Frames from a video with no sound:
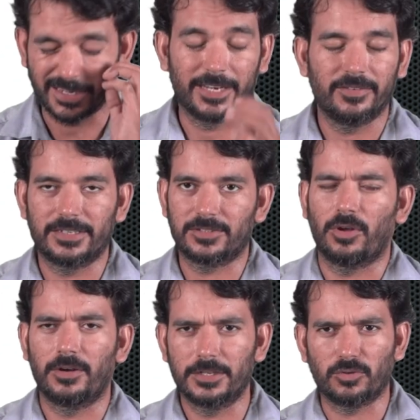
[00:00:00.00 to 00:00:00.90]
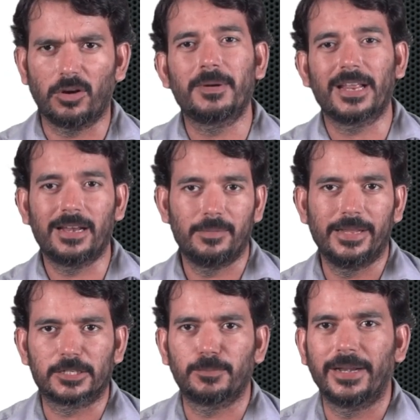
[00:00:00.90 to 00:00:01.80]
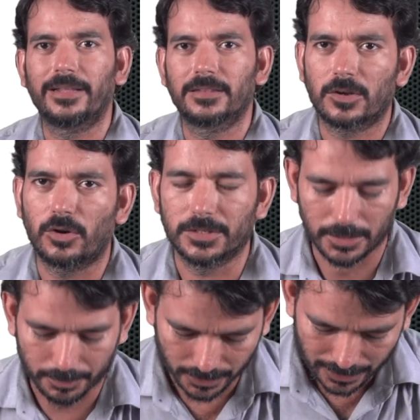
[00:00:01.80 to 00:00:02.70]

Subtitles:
Anyway, it's already solved, but I will be explaining the concept